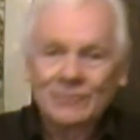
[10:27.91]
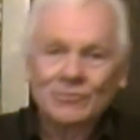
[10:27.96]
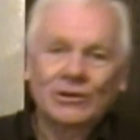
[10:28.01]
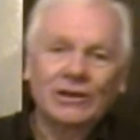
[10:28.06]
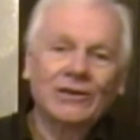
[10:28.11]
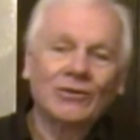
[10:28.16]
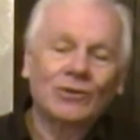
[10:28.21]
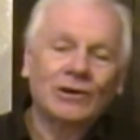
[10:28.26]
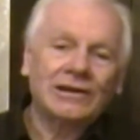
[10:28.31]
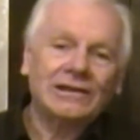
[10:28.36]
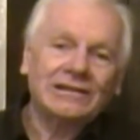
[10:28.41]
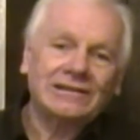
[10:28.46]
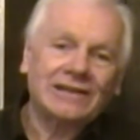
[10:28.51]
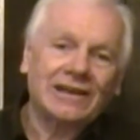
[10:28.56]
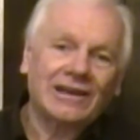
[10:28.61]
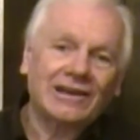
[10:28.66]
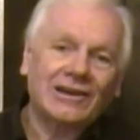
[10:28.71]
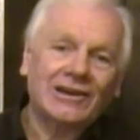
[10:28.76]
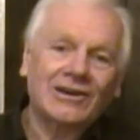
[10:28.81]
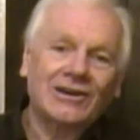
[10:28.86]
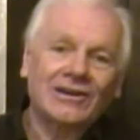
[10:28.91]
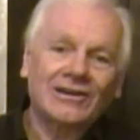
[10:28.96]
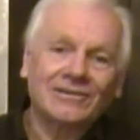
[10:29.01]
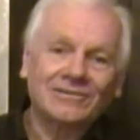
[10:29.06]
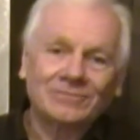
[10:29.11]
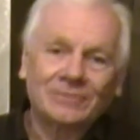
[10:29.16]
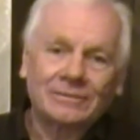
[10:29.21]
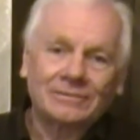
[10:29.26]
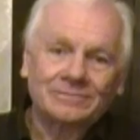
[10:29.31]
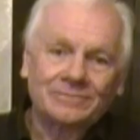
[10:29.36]
But anyway, take
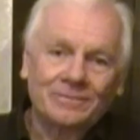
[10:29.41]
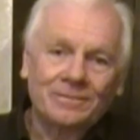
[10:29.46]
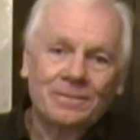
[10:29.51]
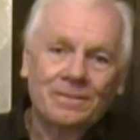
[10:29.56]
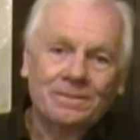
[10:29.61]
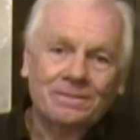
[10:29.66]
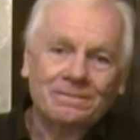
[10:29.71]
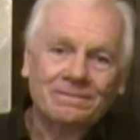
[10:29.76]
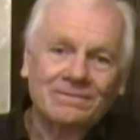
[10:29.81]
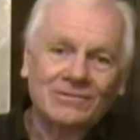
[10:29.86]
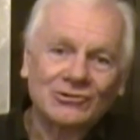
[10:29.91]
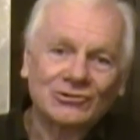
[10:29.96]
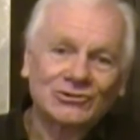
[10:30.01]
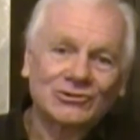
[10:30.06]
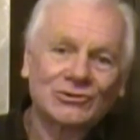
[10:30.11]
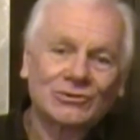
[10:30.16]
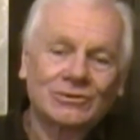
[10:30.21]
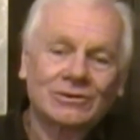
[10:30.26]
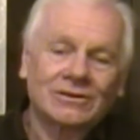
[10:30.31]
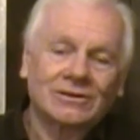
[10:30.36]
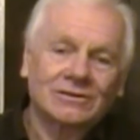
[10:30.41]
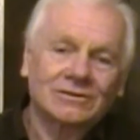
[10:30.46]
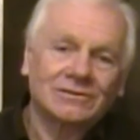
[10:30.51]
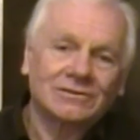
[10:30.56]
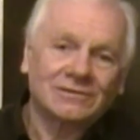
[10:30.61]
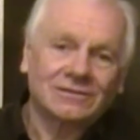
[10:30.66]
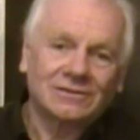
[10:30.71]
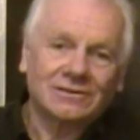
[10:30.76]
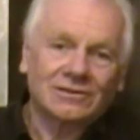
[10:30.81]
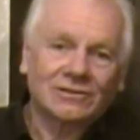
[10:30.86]
care. Here's to a
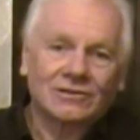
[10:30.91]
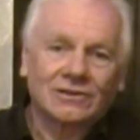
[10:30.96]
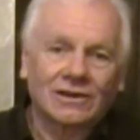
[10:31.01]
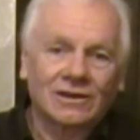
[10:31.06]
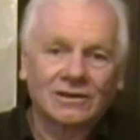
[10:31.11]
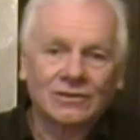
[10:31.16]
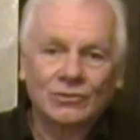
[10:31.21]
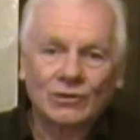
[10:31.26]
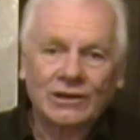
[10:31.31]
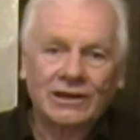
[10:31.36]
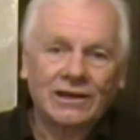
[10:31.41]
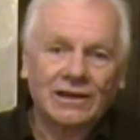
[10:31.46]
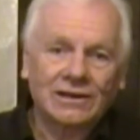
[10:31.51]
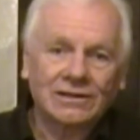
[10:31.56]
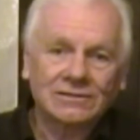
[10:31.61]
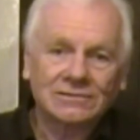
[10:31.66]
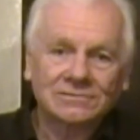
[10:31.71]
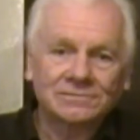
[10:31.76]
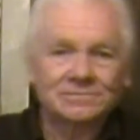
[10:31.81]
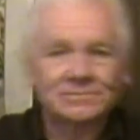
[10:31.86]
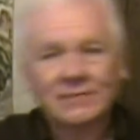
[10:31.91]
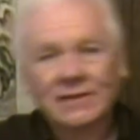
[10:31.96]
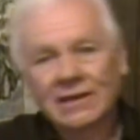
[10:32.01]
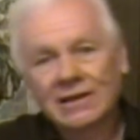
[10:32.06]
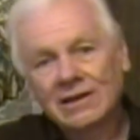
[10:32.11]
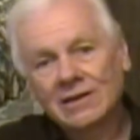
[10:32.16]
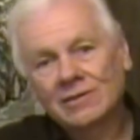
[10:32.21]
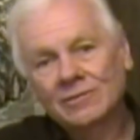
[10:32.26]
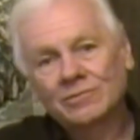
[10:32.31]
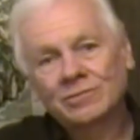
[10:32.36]
good long weekend.
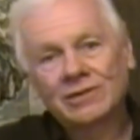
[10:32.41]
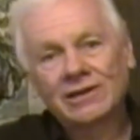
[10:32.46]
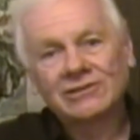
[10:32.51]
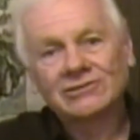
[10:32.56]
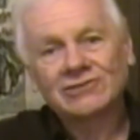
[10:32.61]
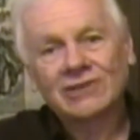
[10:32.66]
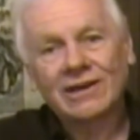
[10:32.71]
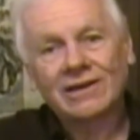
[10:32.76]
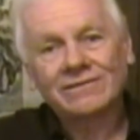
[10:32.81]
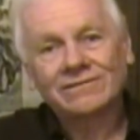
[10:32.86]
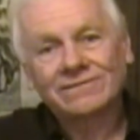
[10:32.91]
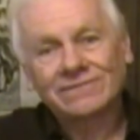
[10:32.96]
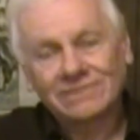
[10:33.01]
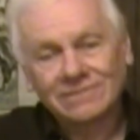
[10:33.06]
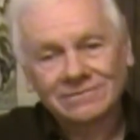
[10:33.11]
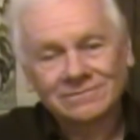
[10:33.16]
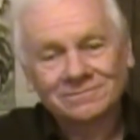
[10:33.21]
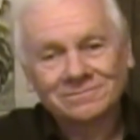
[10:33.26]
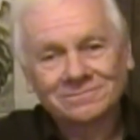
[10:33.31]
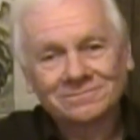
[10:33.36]
Play safe.